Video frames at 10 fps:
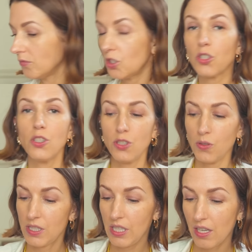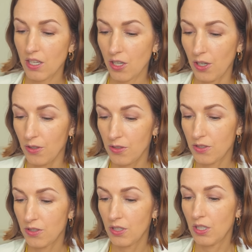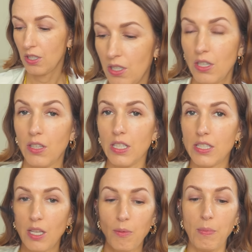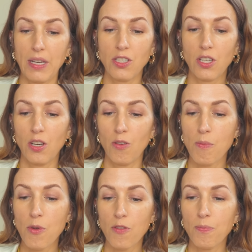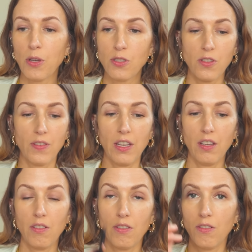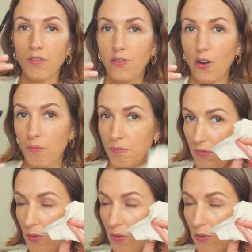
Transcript: Just going to do a second coat. This time I'm actually going to remove most of it from